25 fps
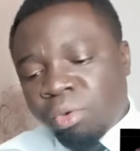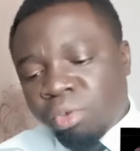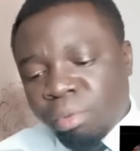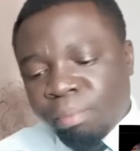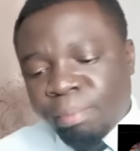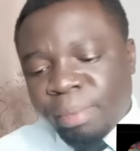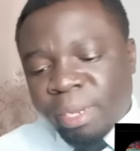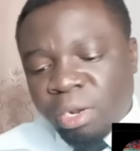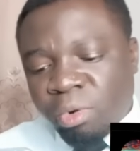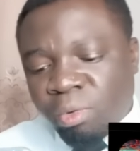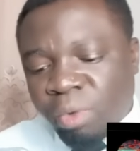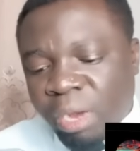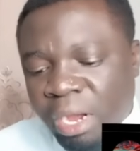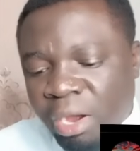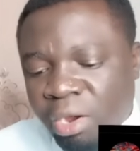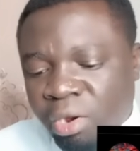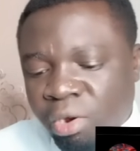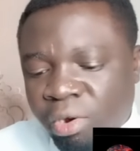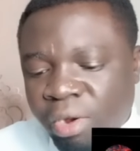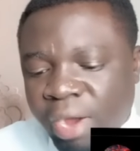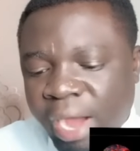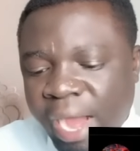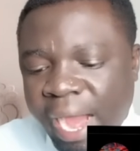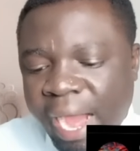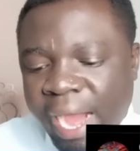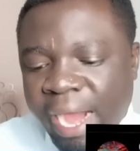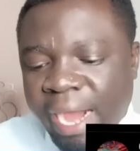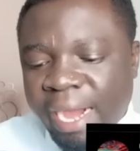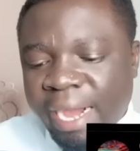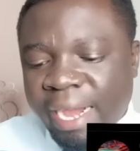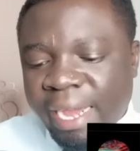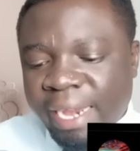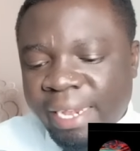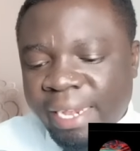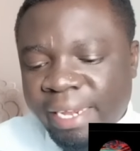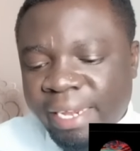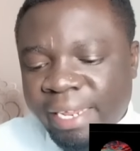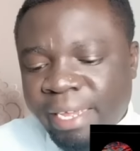bill wako
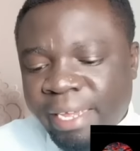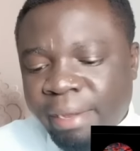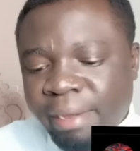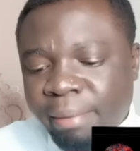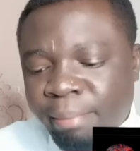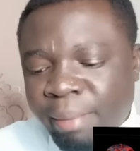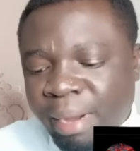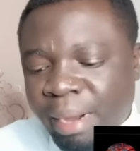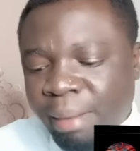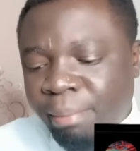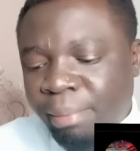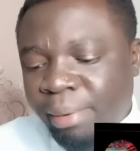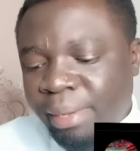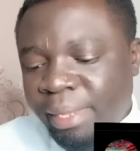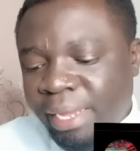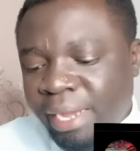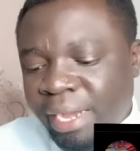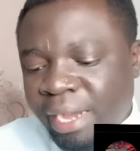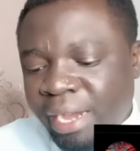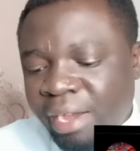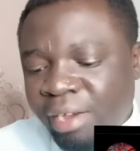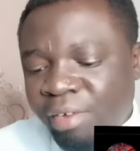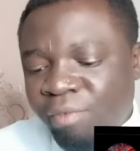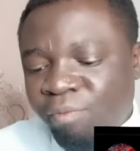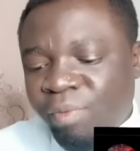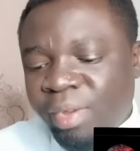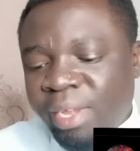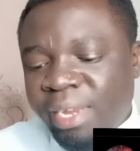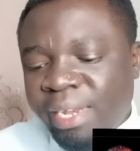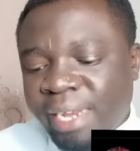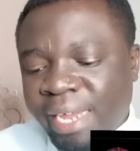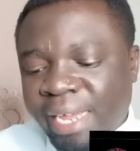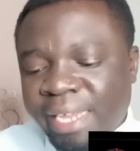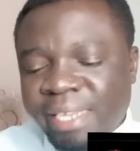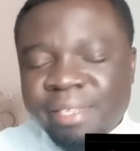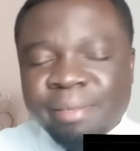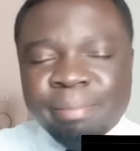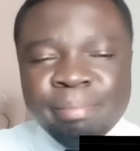aangalie mambo ya
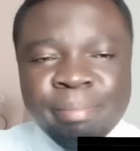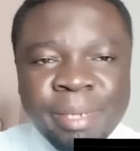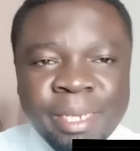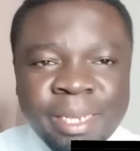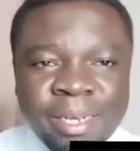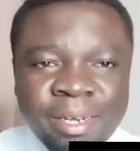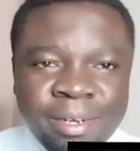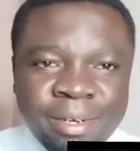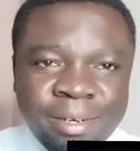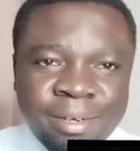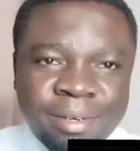finance bill.